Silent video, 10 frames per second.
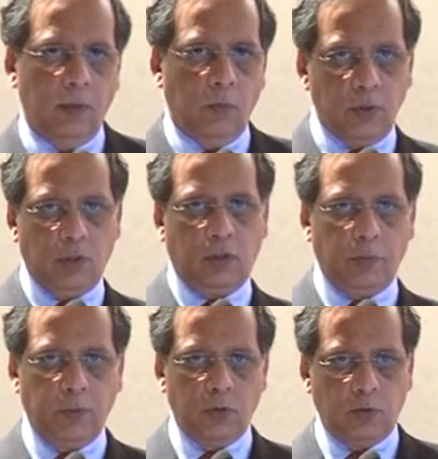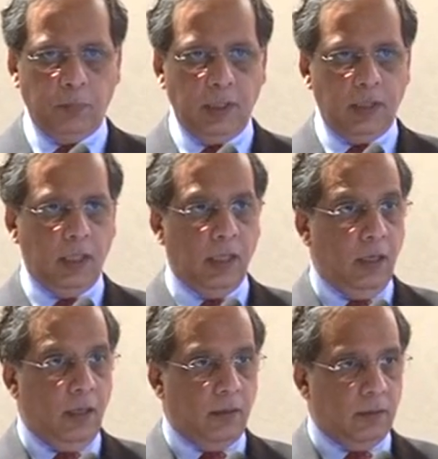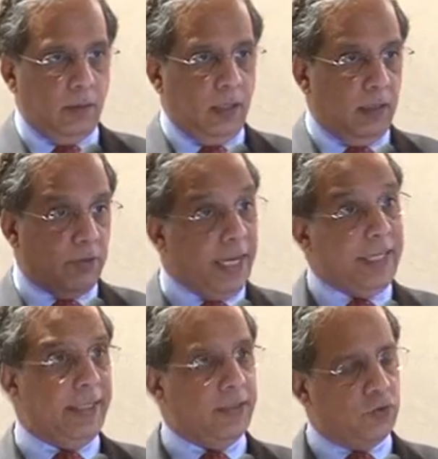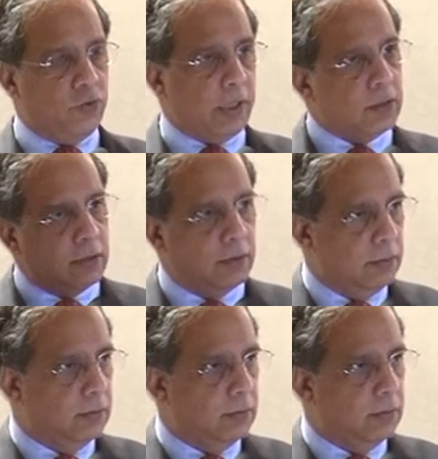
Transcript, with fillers: which is supposed to be the, the red district,